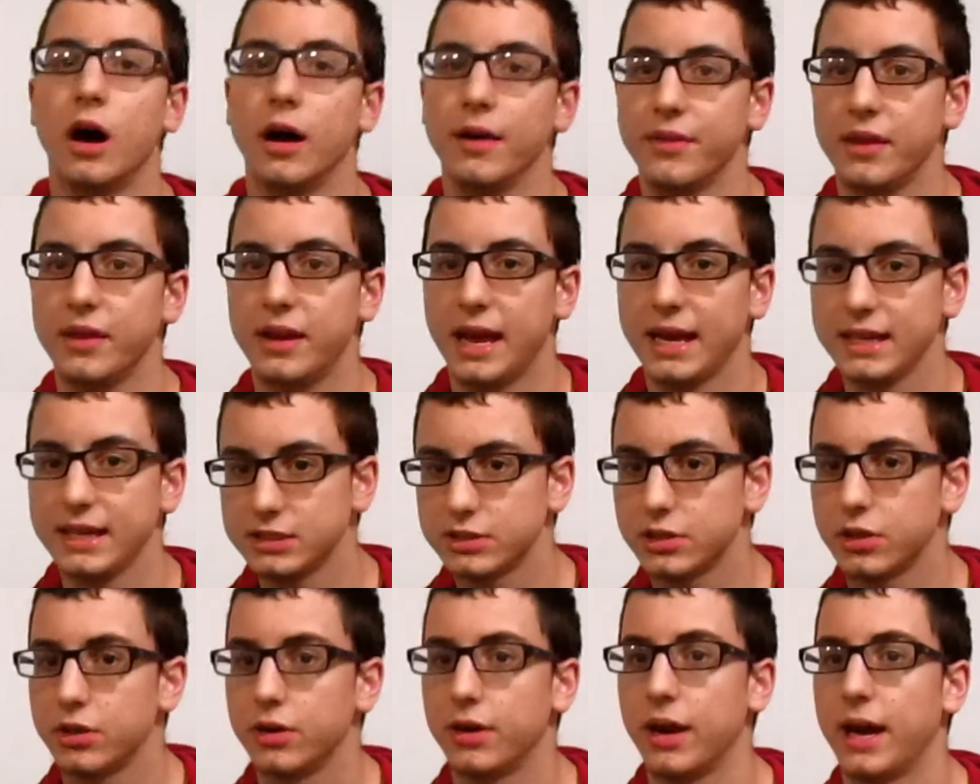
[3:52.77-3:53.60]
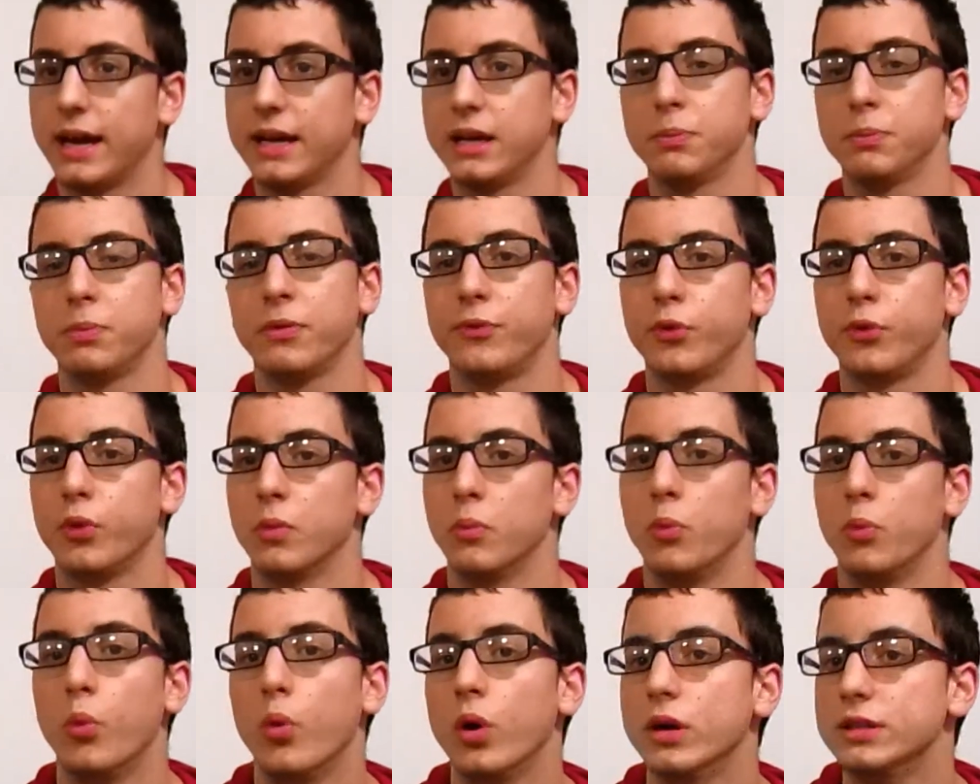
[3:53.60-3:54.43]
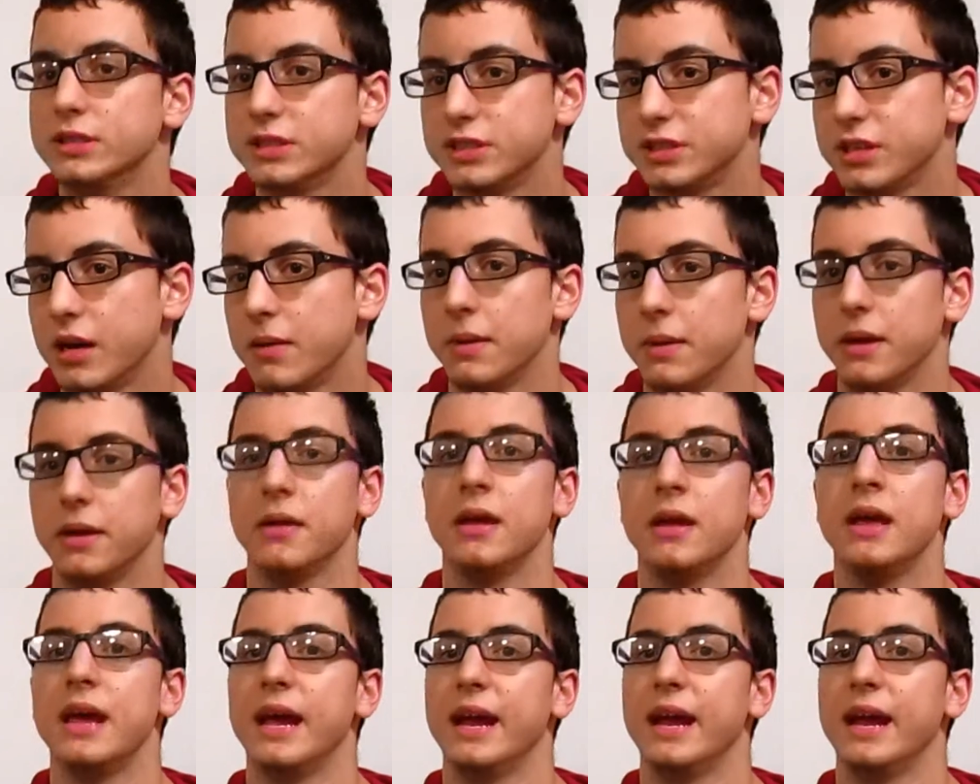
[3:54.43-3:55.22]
On the next turn, I can perform 1 summon,